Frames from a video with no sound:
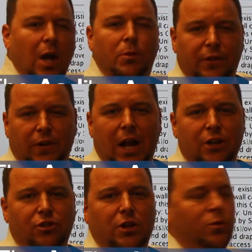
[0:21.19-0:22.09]
a couple different
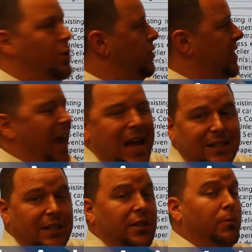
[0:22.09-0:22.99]
contracts we use. The
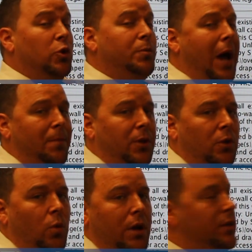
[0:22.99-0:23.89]
as is the most
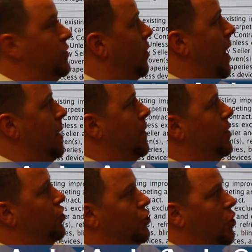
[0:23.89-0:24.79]
popular one. So I'm
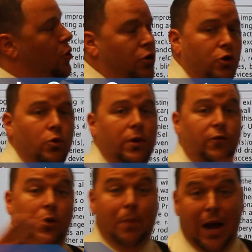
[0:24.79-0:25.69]
gonna show you,
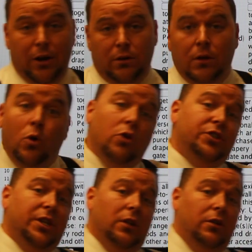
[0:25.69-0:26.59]
if you're a buyer or a
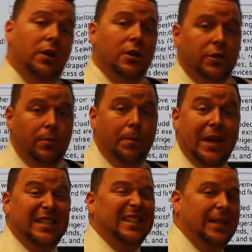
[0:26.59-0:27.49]
seller, some
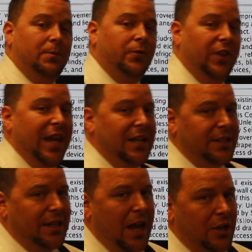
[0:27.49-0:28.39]
amazing tips for the
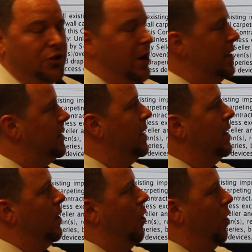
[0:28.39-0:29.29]
as is
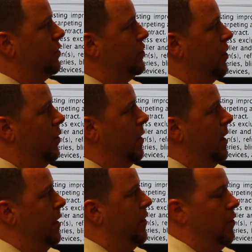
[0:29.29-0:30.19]
contract. Also,
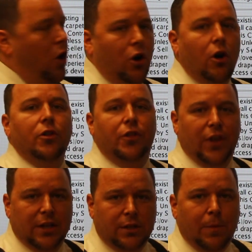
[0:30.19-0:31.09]
there are other
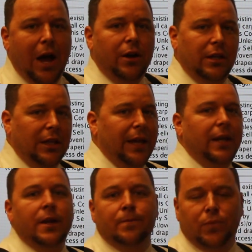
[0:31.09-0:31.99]
things about it
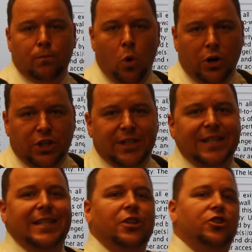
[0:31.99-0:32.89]
like mortgage
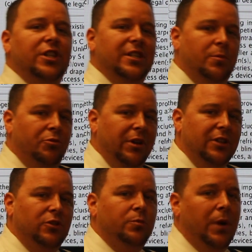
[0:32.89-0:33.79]
contingencies and
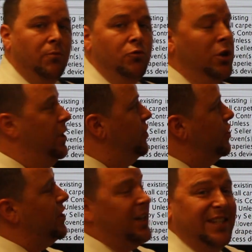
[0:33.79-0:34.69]
appraisals, but I'm really
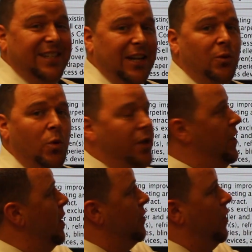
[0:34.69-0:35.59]
just gonna stick
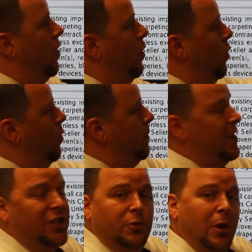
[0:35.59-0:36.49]
with the home
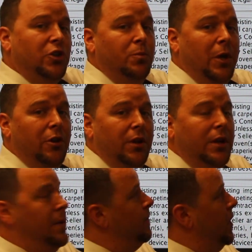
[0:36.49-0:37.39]
inspection
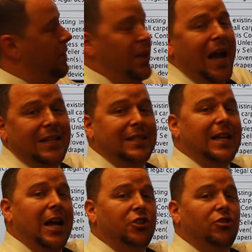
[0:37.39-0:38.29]
period of the as
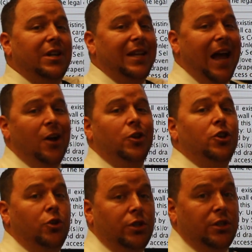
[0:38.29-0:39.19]
is contract and how you
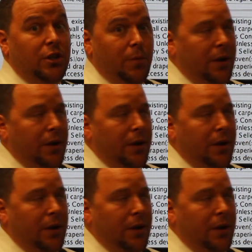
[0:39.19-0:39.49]
can use it to your